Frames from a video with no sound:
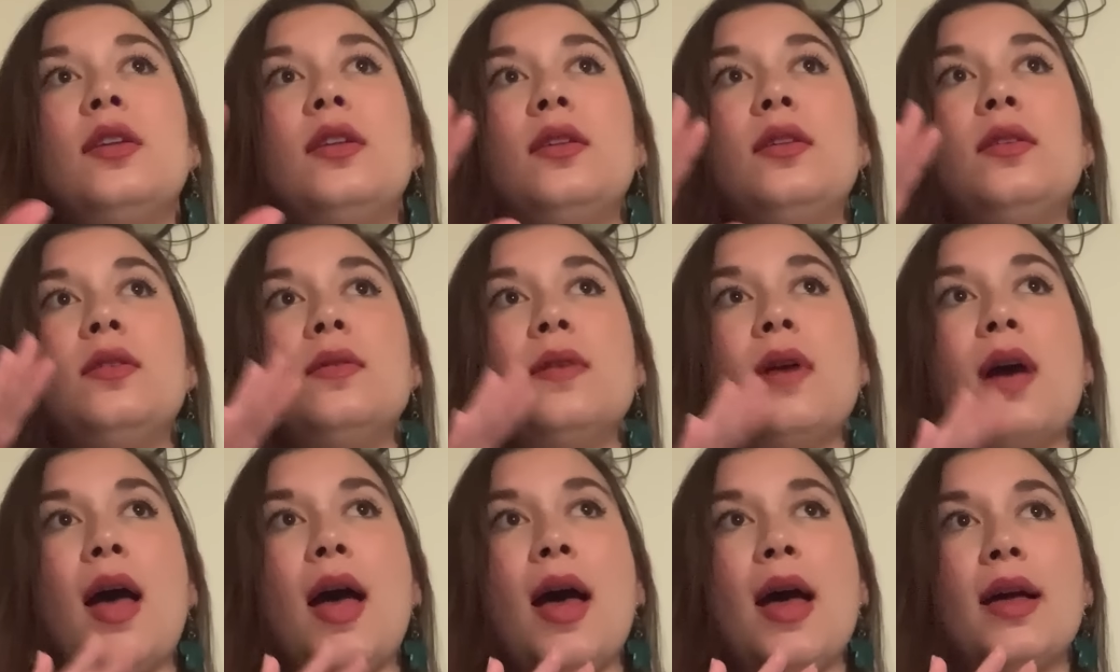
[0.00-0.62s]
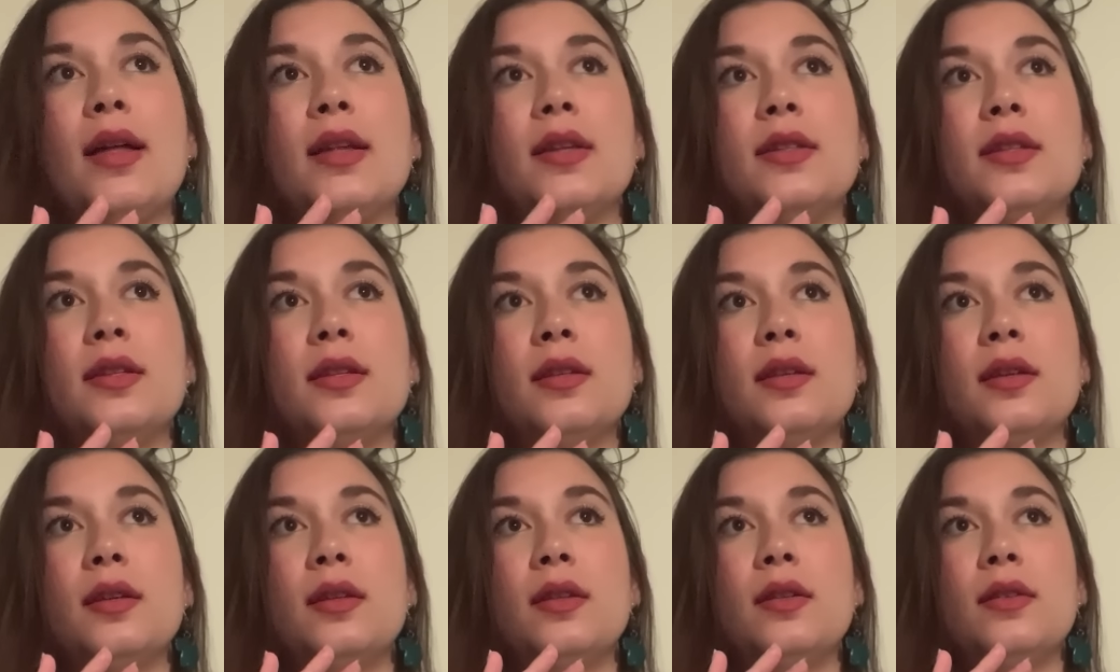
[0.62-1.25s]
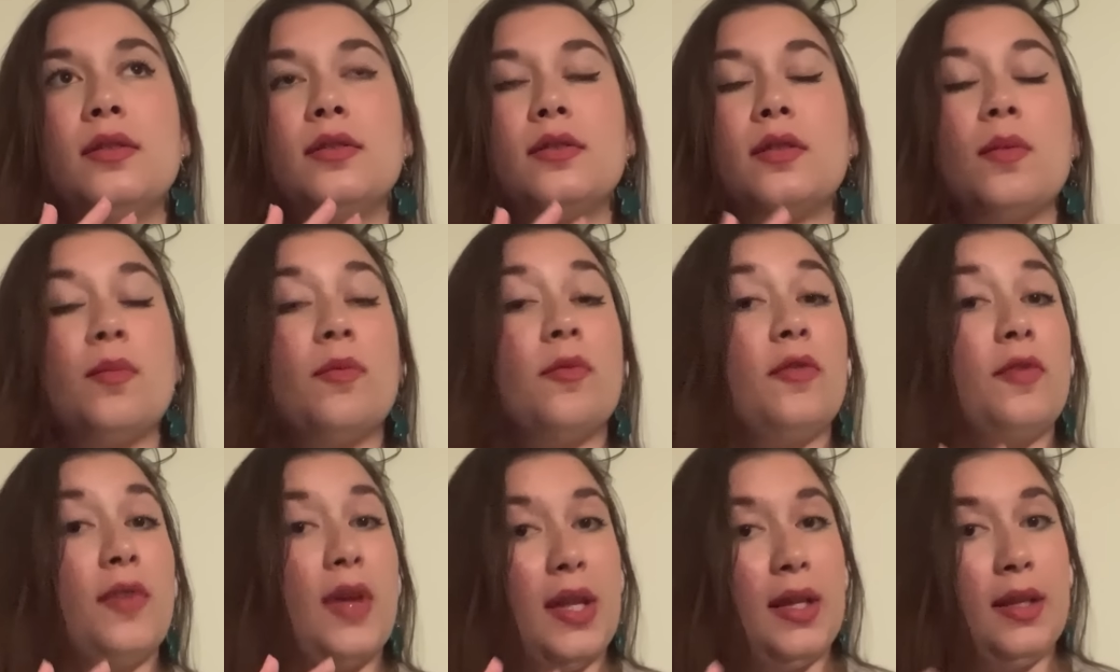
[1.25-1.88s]
You add
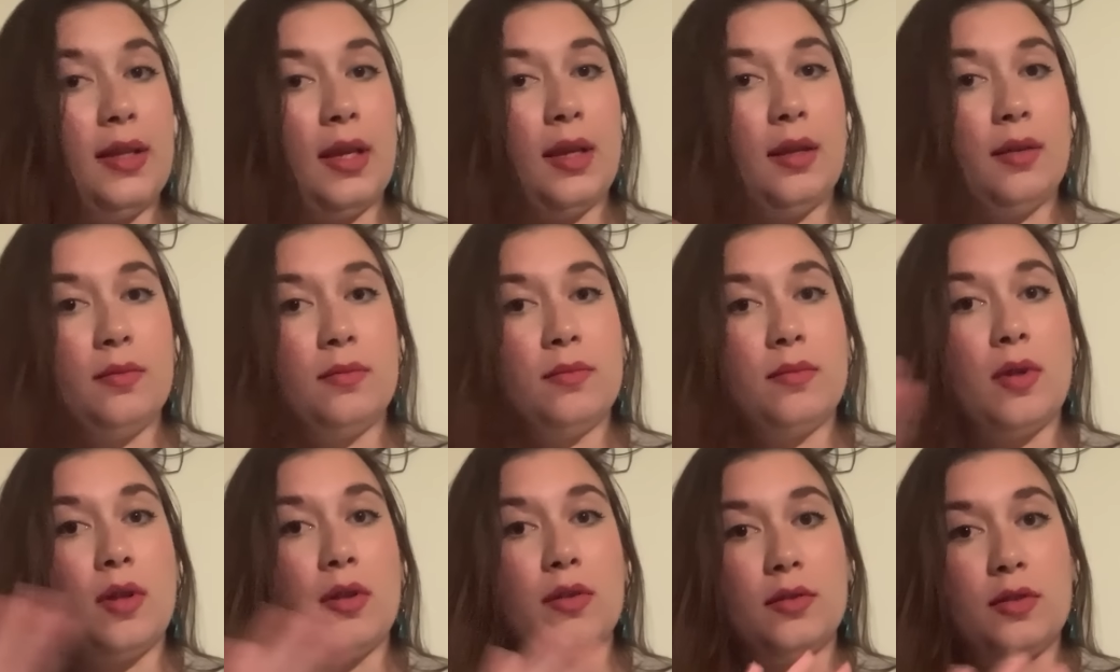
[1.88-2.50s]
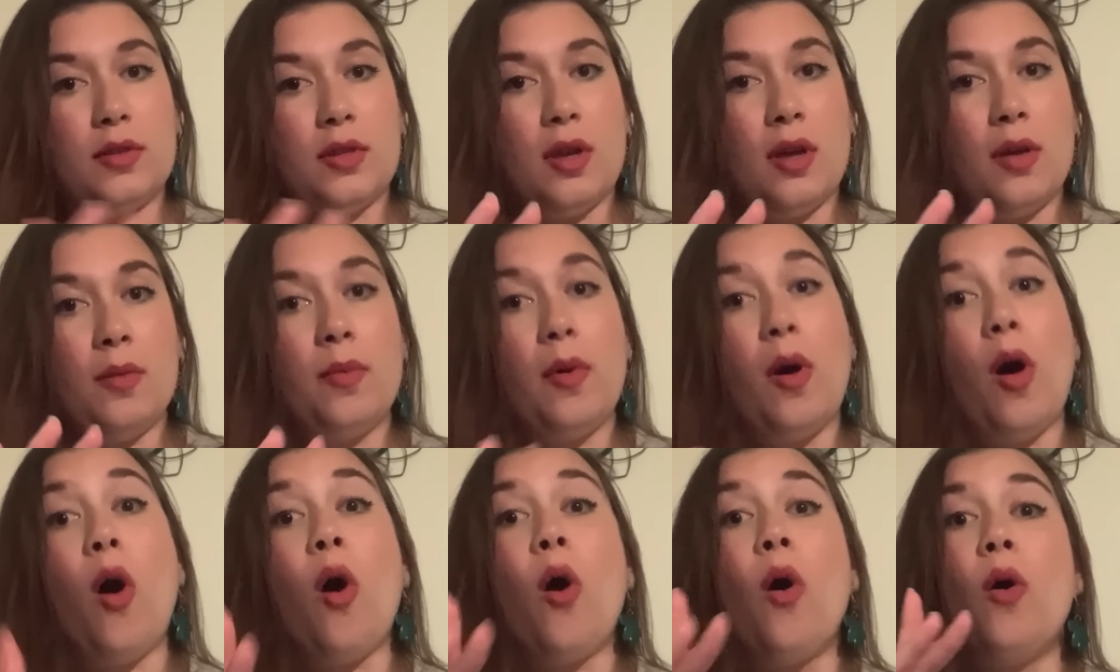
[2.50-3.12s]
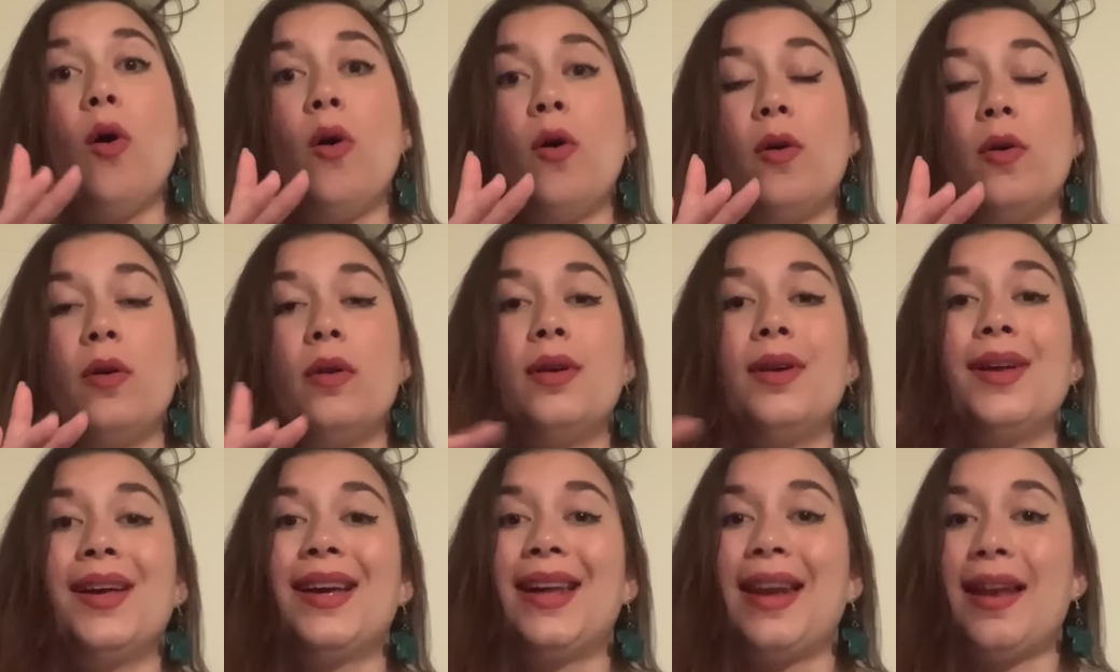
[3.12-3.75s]
some feta on top or
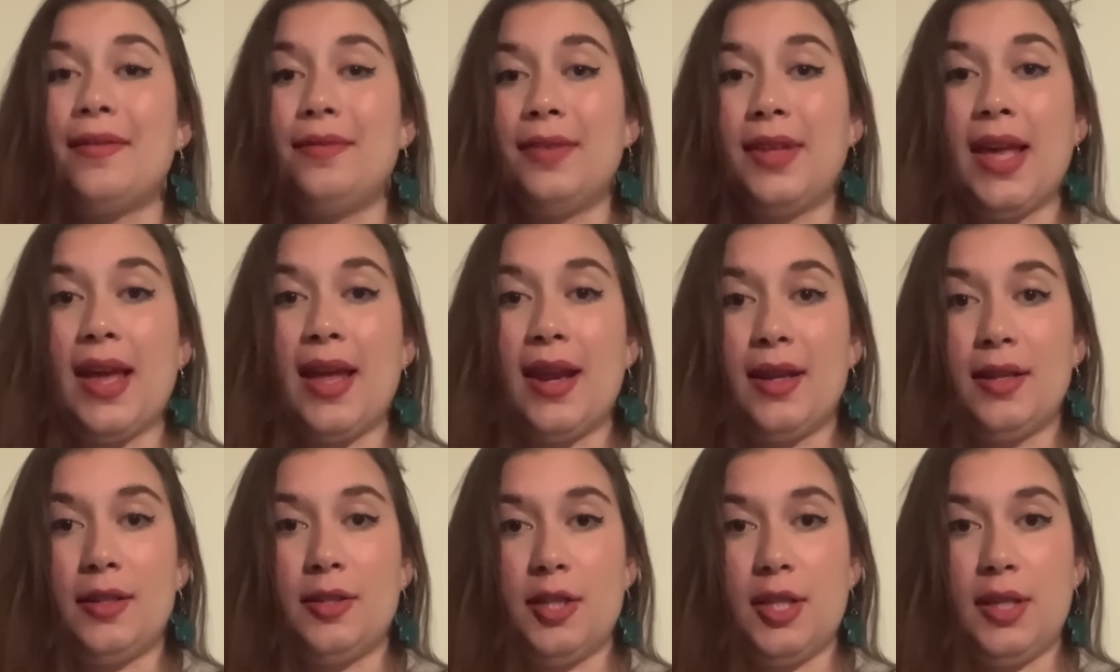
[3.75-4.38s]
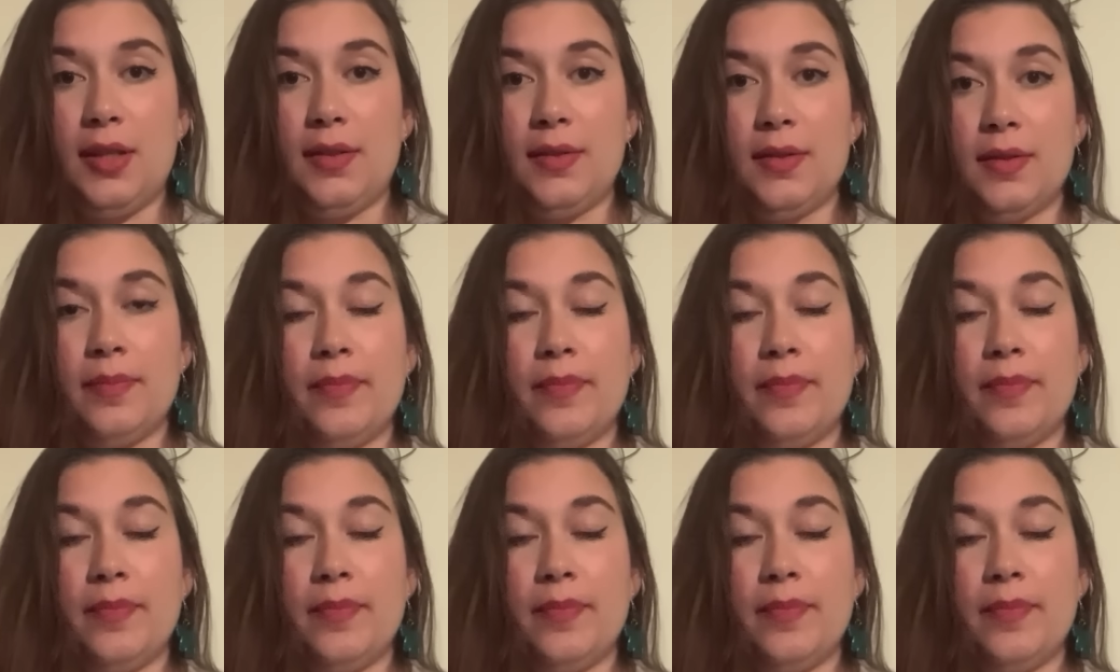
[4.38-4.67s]
graviera cheese.